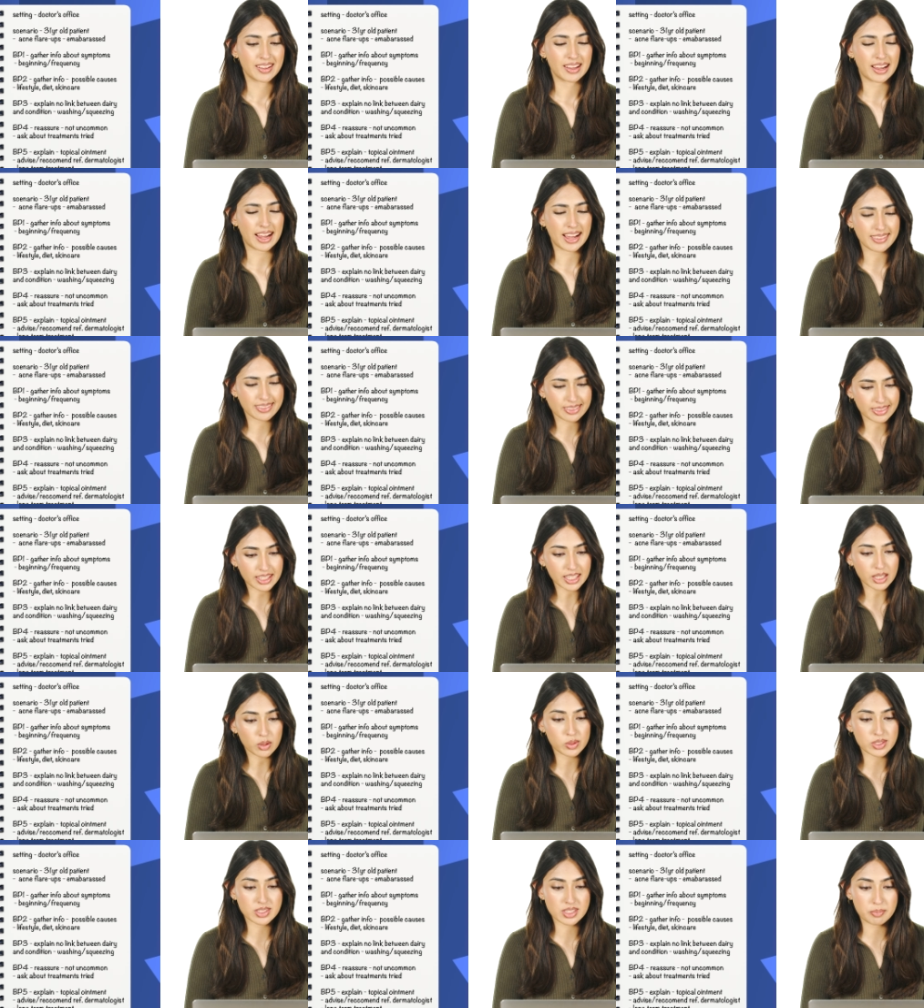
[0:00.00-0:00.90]
I think
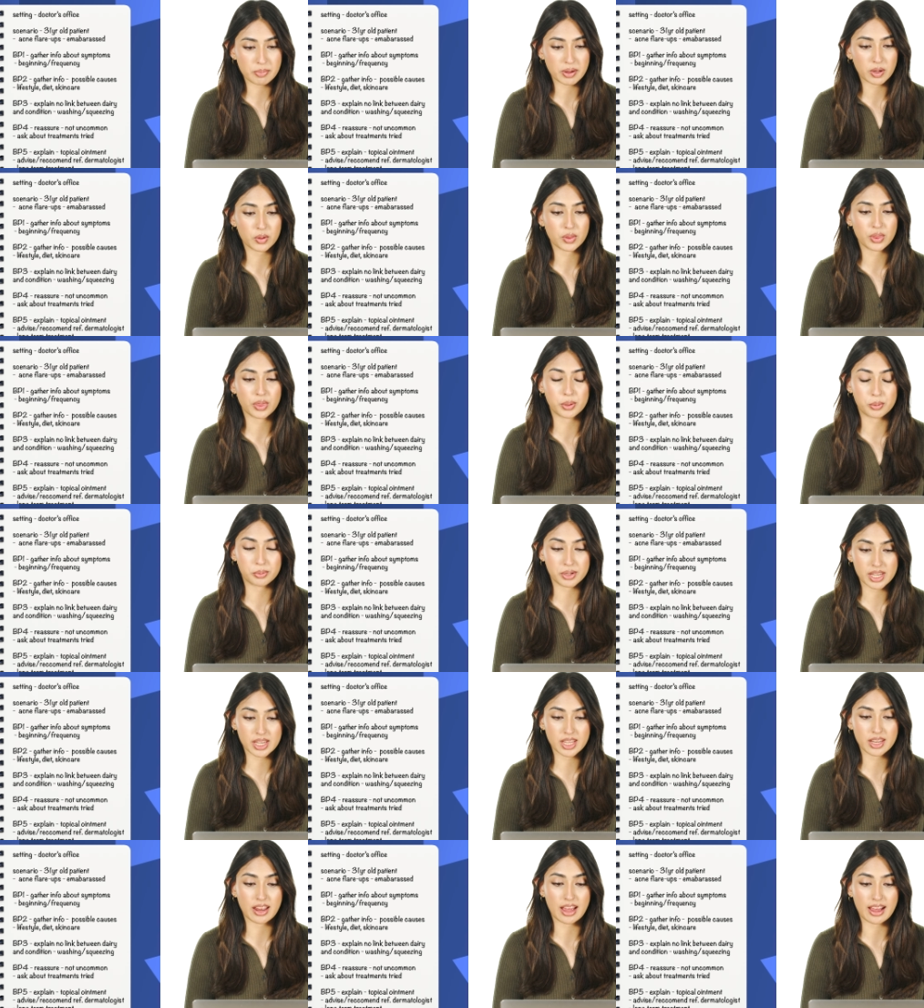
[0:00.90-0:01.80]
it was about
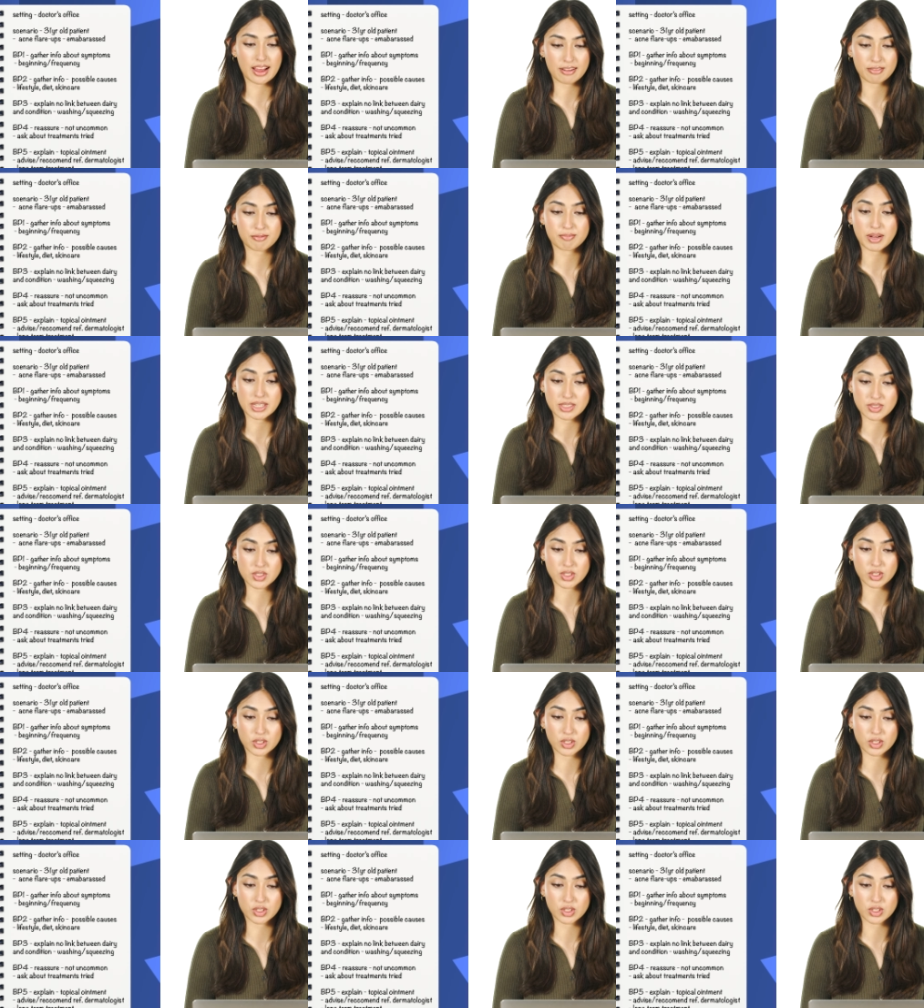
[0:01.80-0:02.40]
3.5 months